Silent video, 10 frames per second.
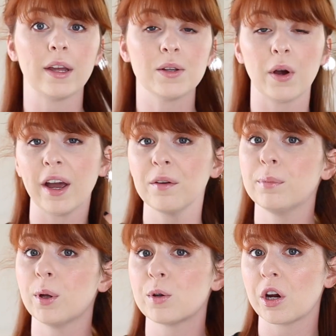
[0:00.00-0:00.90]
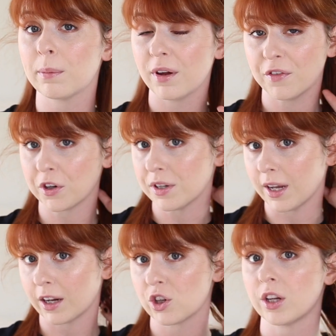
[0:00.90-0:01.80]
so I have blow dried my first
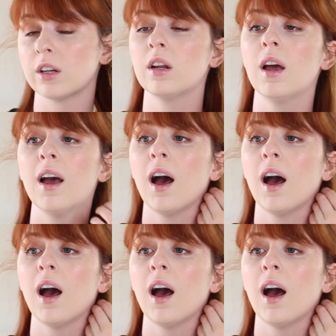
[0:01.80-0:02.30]
section.